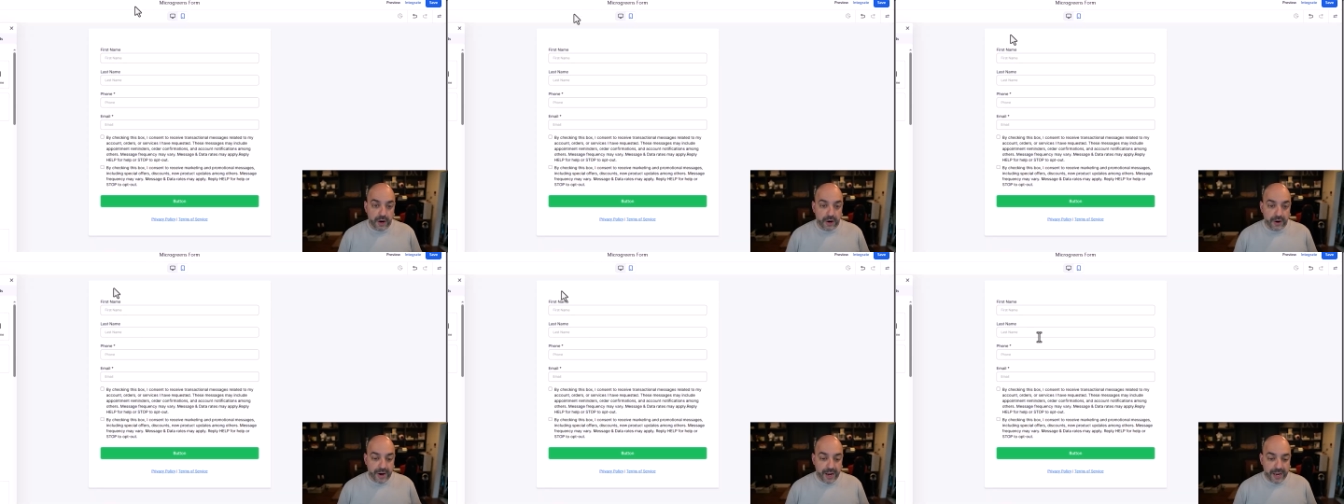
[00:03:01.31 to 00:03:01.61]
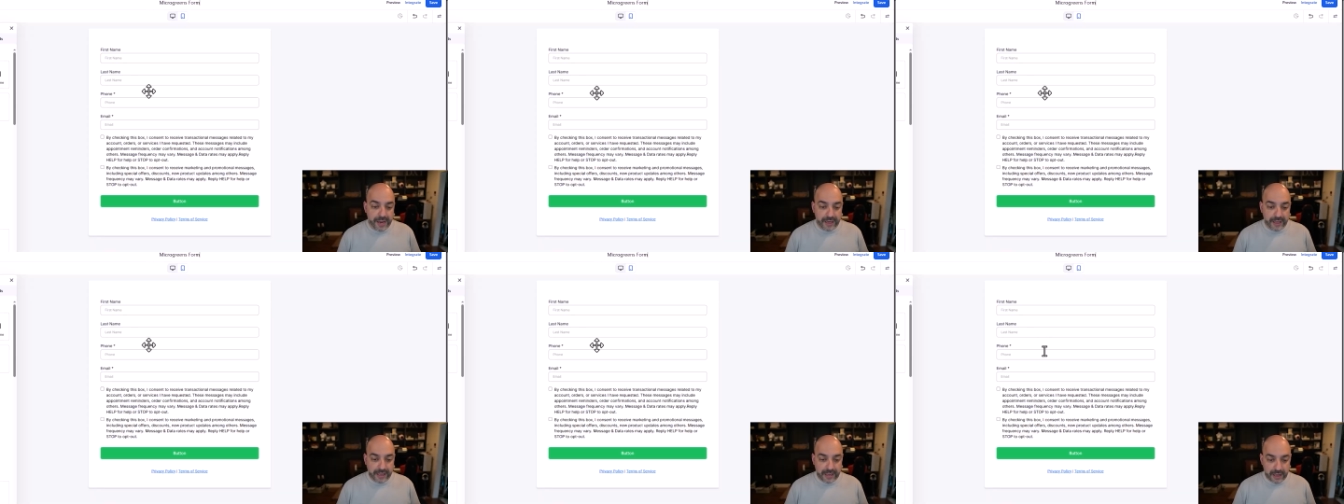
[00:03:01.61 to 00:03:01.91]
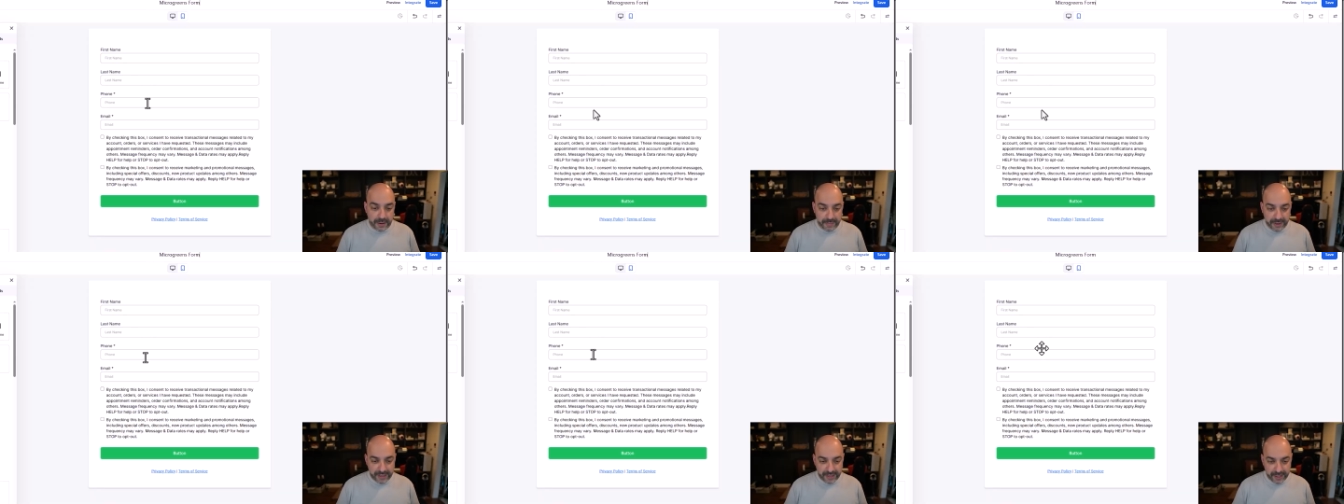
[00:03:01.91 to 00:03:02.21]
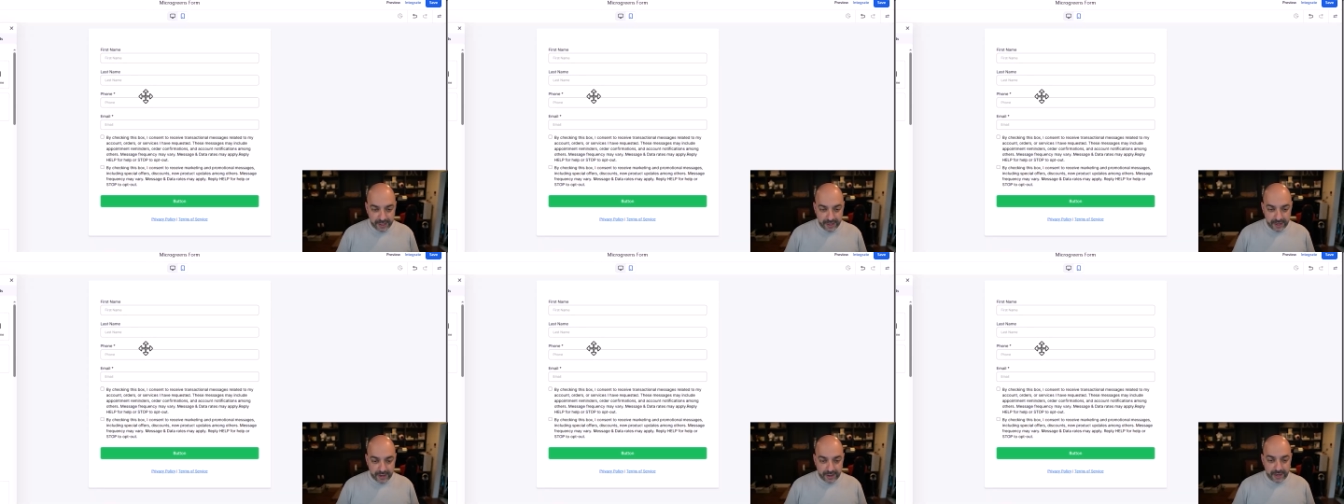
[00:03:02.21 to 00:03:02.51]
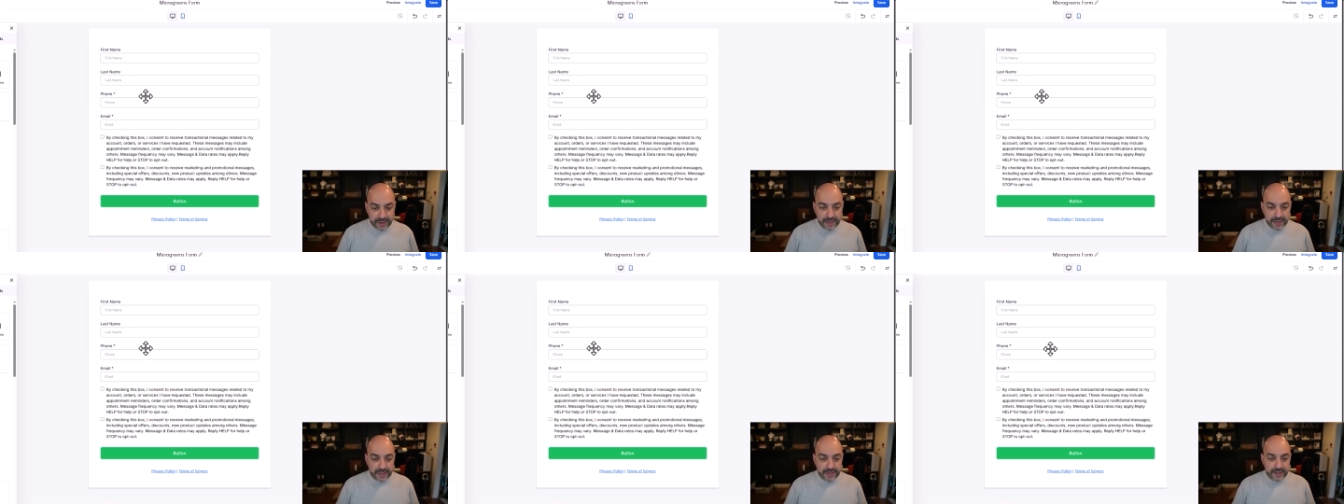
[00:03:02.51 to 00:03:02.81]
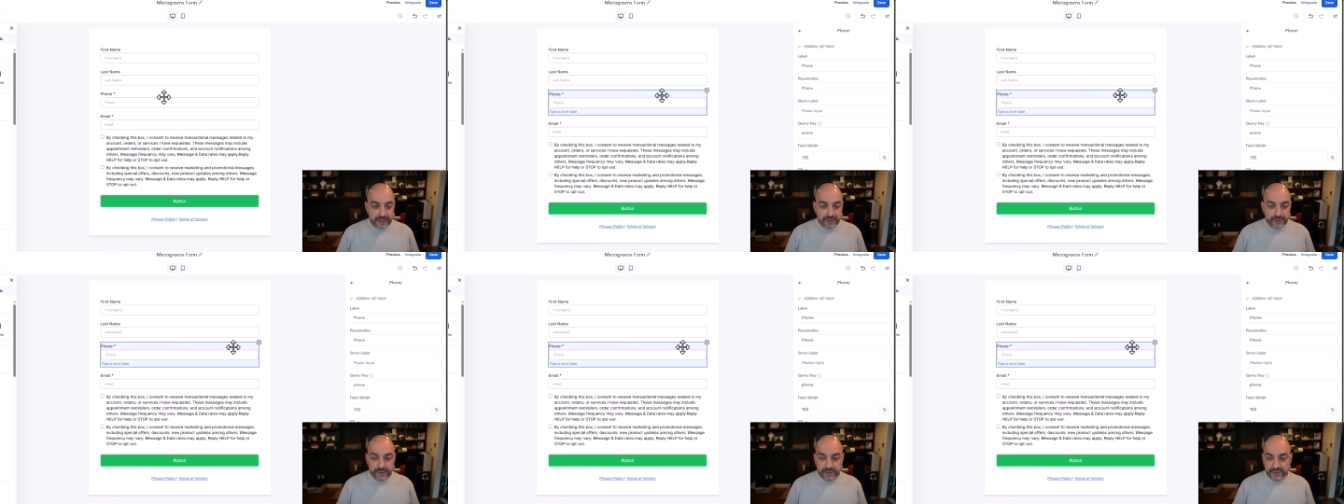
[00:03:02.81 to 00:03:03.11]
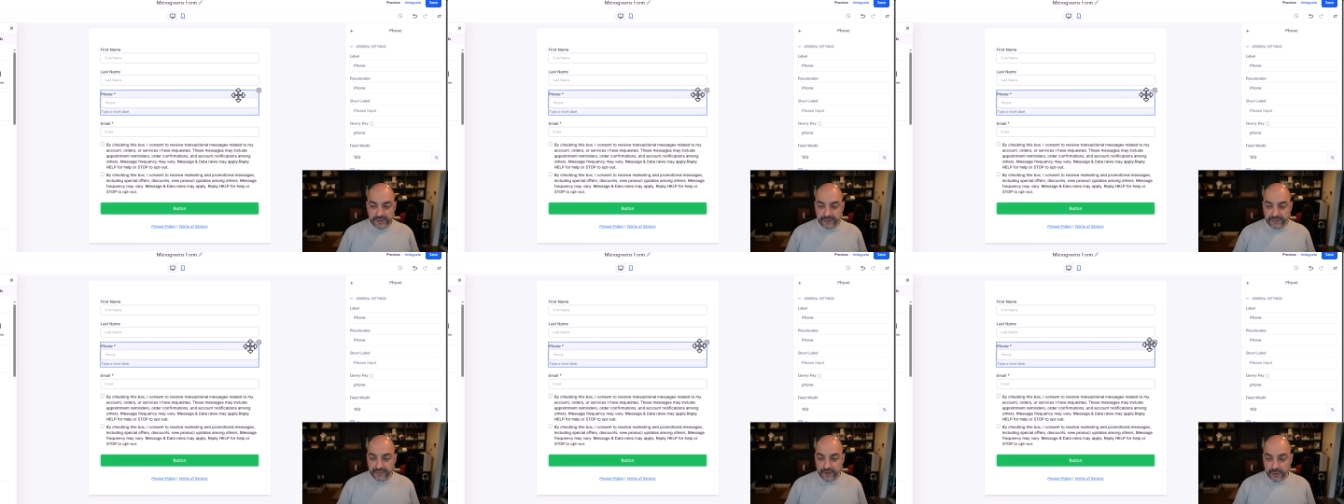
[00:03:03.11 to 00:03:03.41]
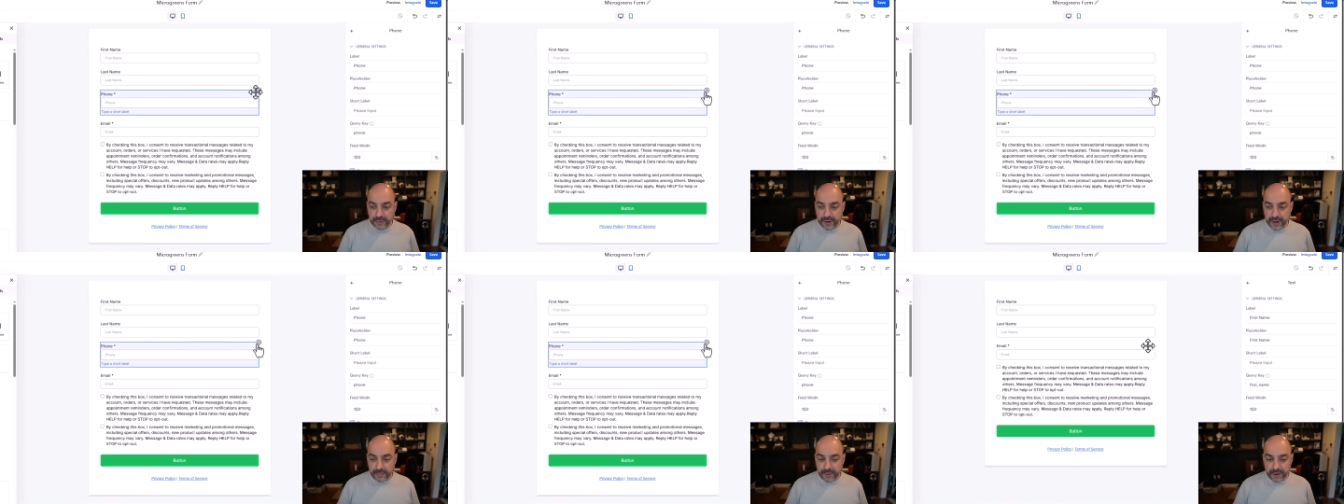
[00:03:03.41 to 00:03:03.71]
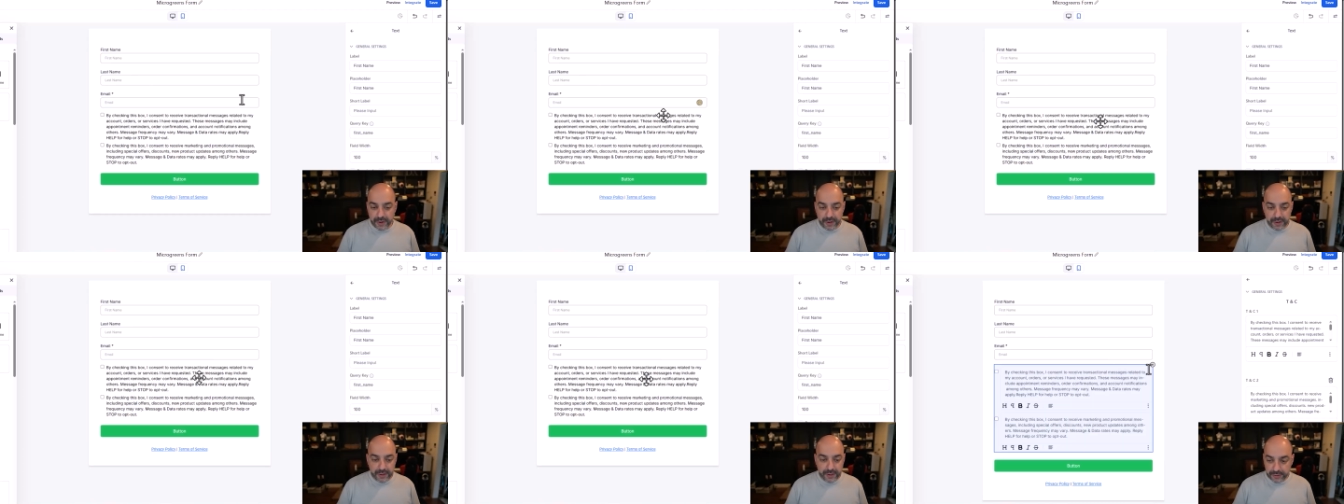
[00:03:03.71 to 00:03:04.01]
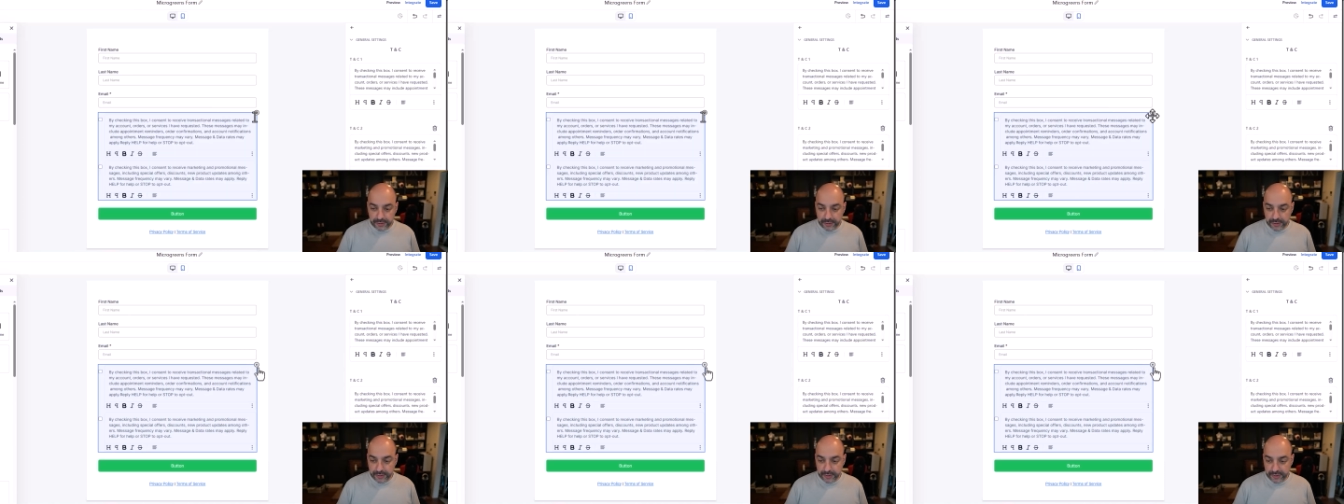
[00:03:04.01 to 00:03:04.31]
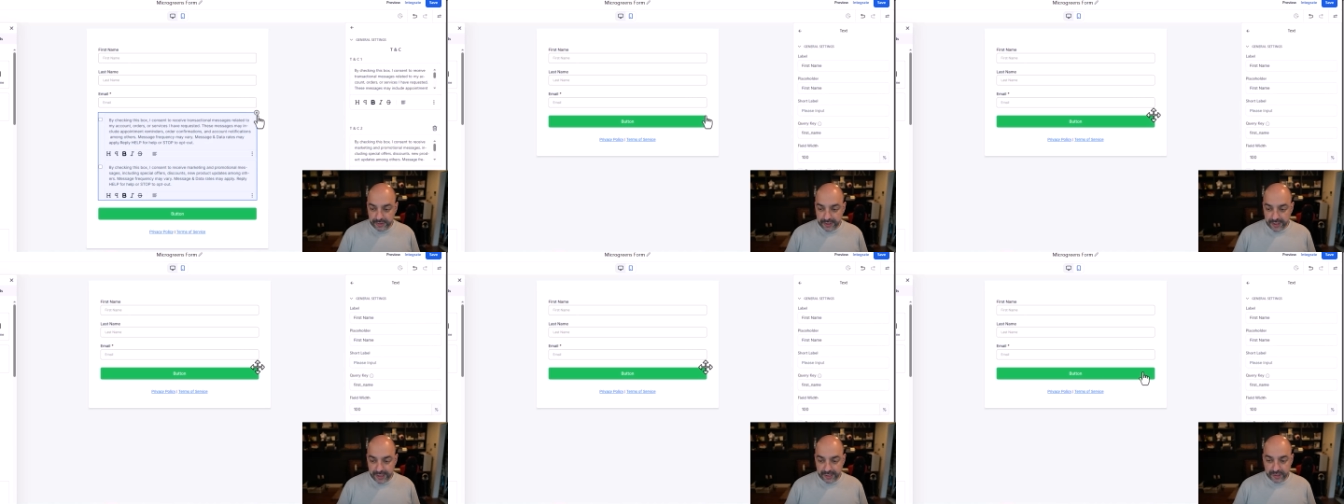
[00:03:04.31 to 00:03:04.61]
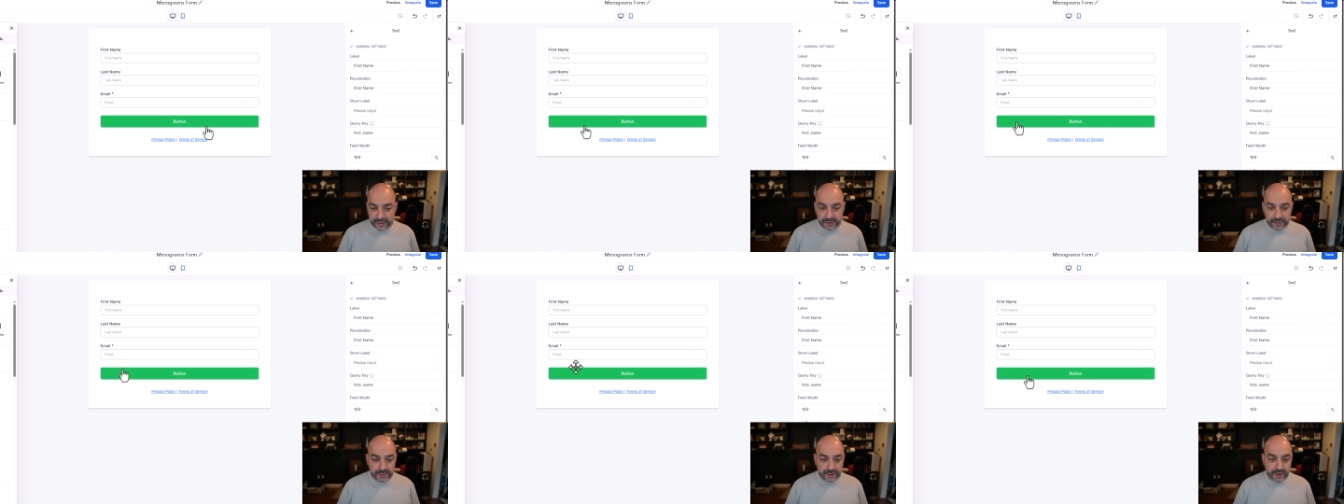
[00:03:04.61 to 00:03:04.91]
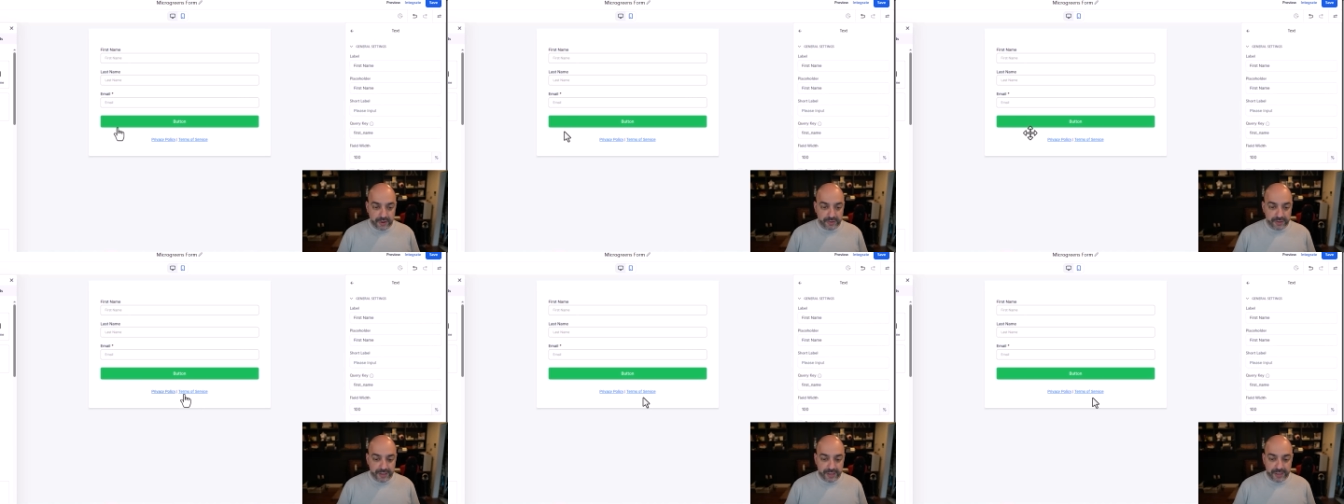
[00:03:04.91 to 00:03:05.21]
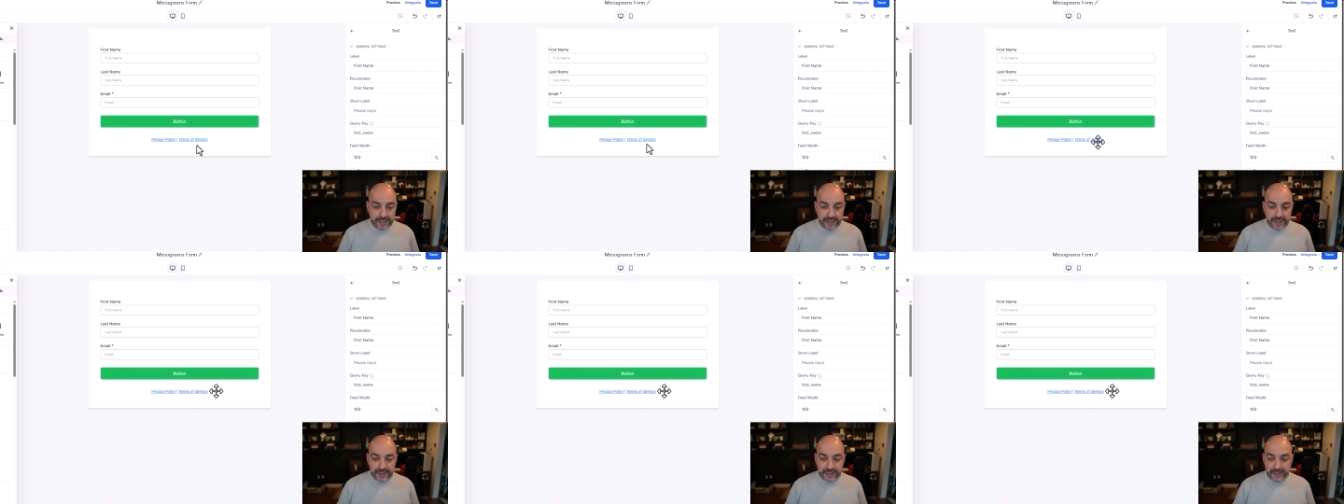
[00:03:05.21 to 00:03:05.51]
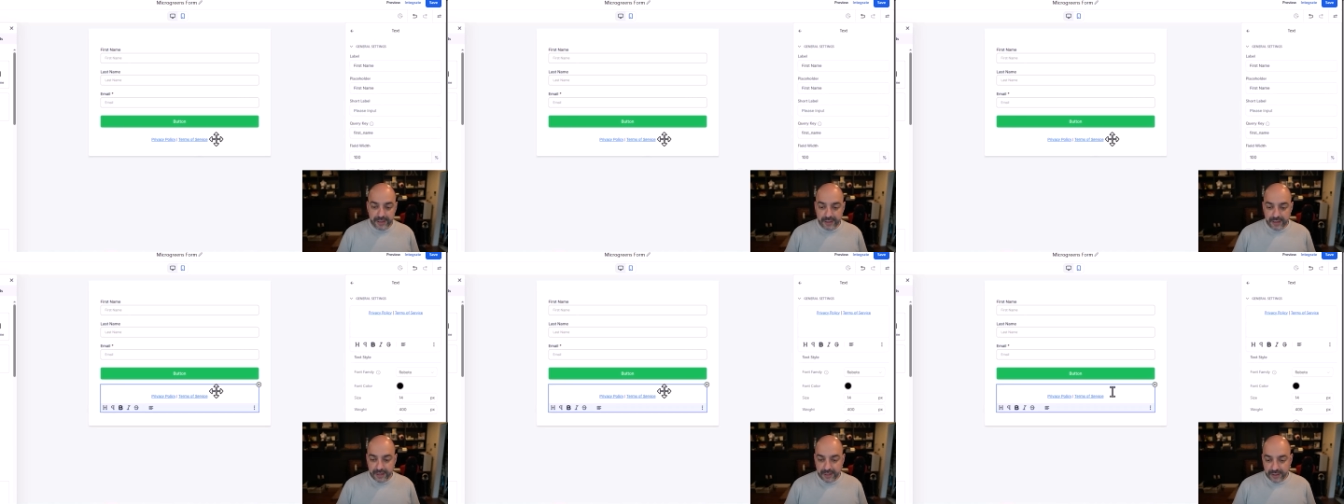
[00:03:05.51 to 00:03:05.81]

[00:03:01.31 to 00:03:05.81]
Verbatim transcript: All right, come in here, lose the phone number, lose this because we don't need it.